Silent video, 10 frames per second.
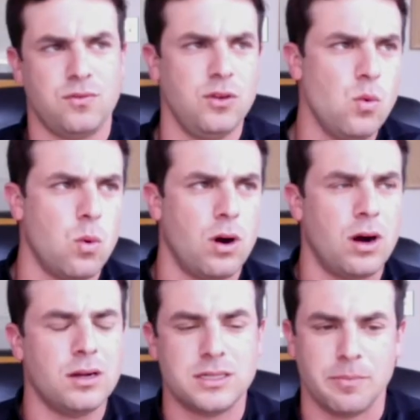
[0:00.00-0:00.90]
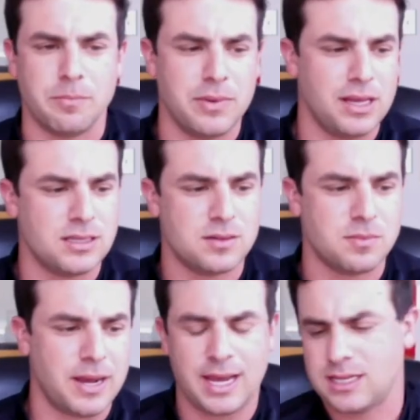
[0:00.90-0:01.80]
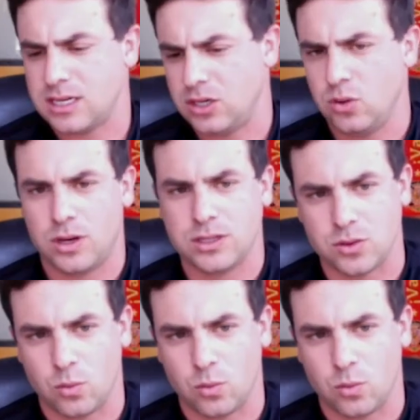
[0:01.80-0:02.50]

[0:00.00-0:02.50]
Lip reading: if you watch a men's match and you watch a